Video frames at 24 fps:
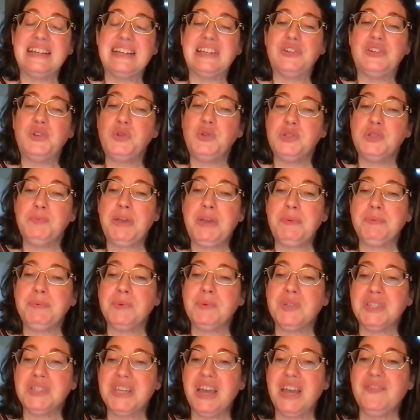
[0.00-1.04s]
Newspaper
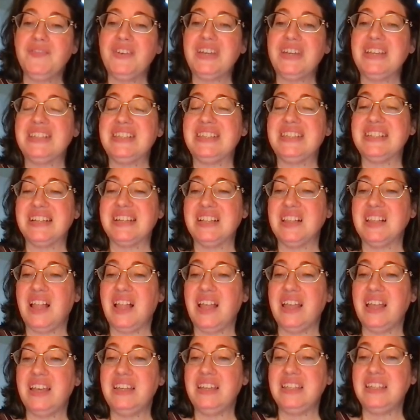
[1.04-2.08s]
staffing has
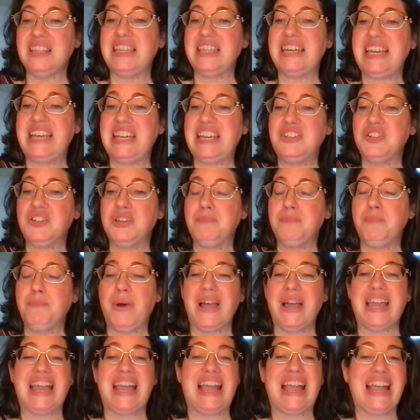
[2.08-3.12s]
declined in the nation
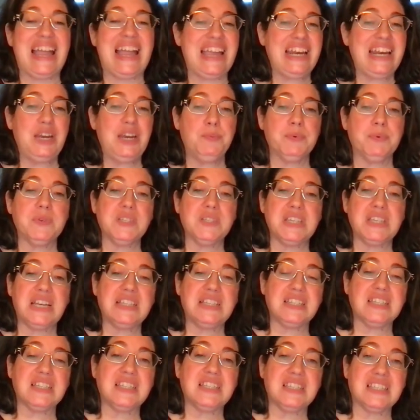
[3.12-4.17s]
by
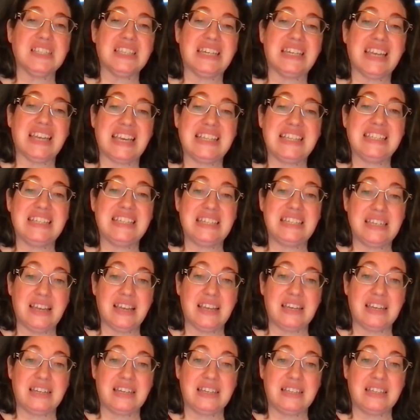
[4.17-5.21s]
80% since the
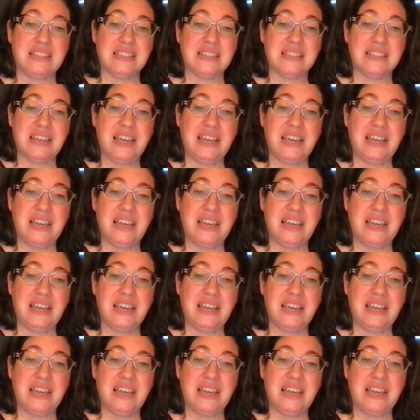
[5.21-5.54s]
1990s.